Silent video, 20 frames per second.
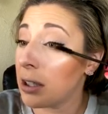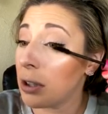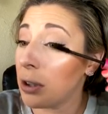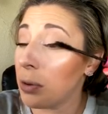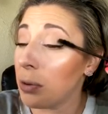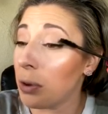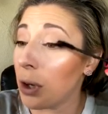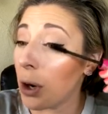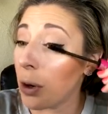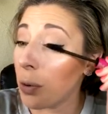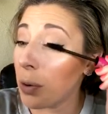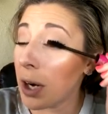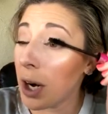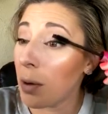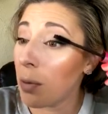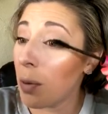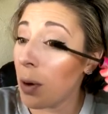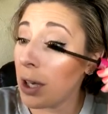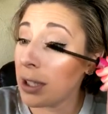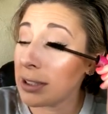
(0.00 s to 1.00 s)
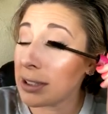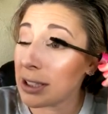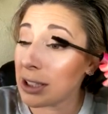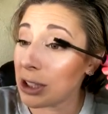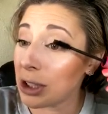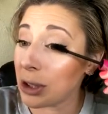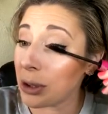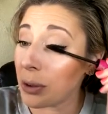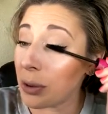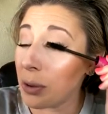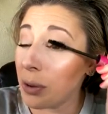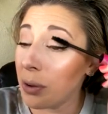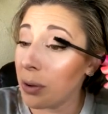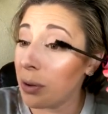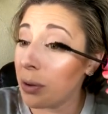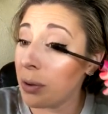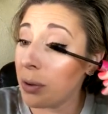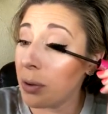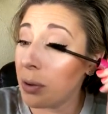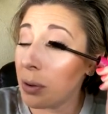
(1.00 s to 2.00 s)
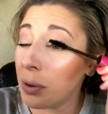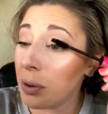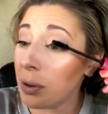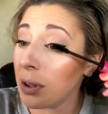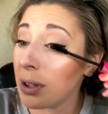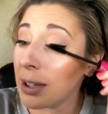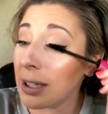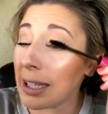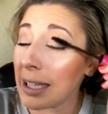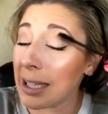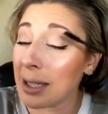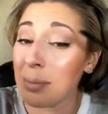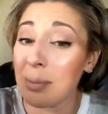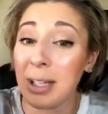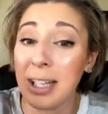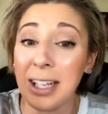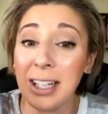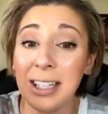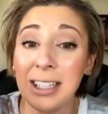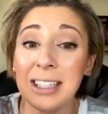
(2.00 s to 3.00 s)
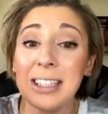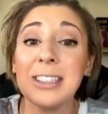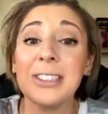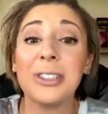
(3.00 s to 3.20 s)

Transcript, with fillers: You know what I want to do. Lead me